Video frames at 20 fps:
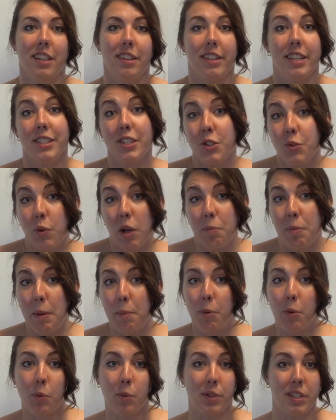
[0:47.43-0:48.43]
This is where
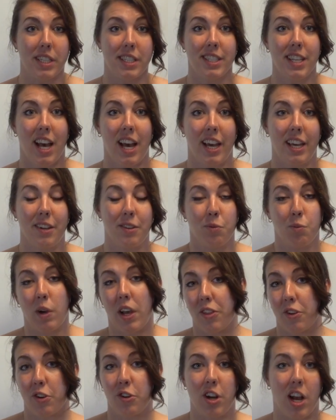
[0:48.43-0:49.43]
people will decide
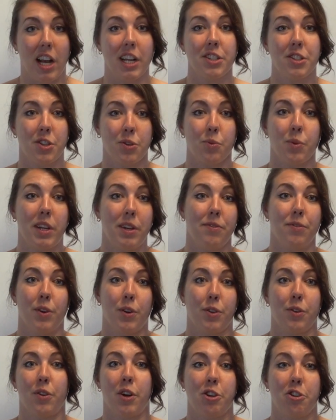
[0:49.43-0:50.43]
whether or not to read
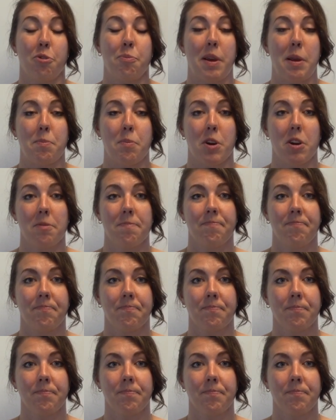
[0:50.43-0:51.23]
further on your paper.